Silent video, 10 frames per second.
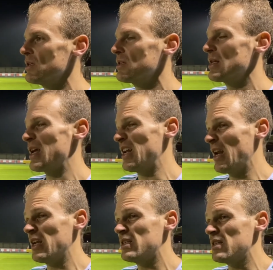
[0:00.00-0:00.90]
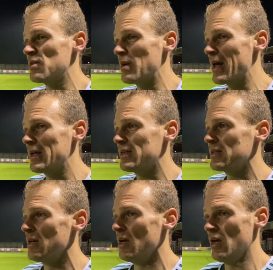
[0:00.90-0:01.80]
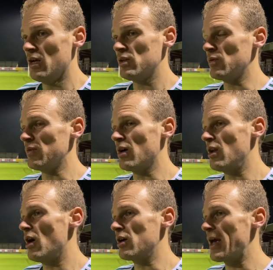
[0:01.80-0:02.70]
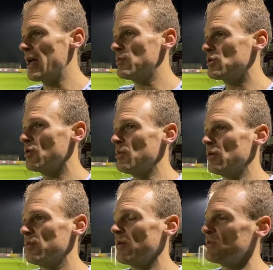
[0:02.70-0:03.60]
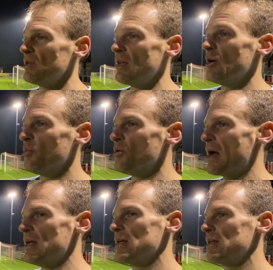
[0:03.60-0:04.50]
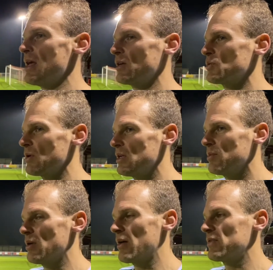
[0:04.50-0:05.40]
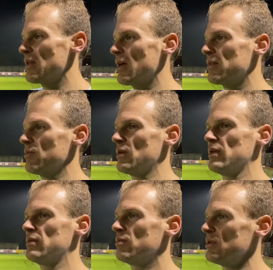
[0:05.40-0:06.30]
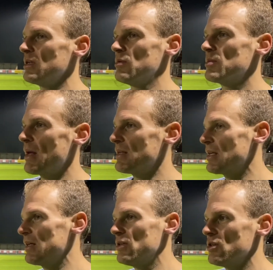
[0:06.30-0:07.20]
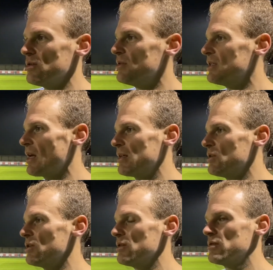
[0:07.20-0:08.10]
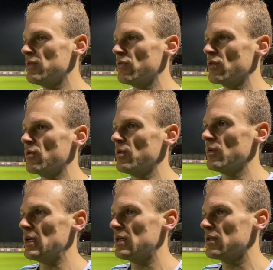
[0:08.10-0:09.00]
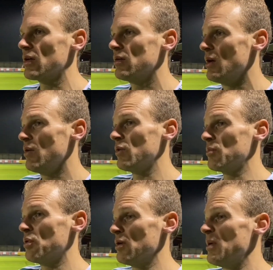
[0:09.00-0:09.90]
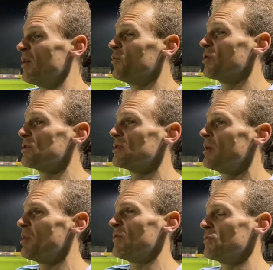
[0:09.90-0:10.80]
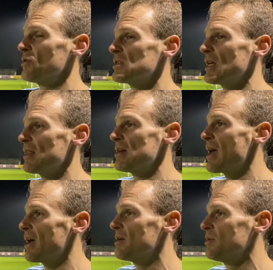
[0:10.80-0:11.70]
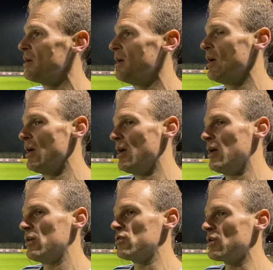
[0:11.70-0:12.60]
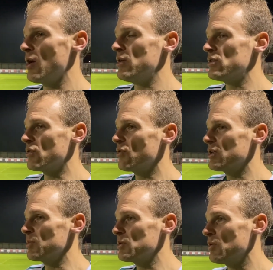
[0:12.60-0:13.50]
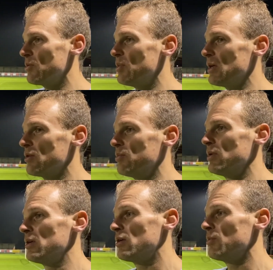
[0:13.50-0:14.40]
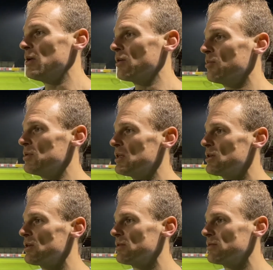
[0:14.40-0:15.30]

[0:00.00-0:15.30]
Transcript: Today it clicked into place. So we've got a lot of games coming up. Obviously a little break next week, but after that I think we seem to play Saturday, Tuesday for a couple of weeks. So we can put a bit of a run together now. Just going into Christmas, we could be in a good position.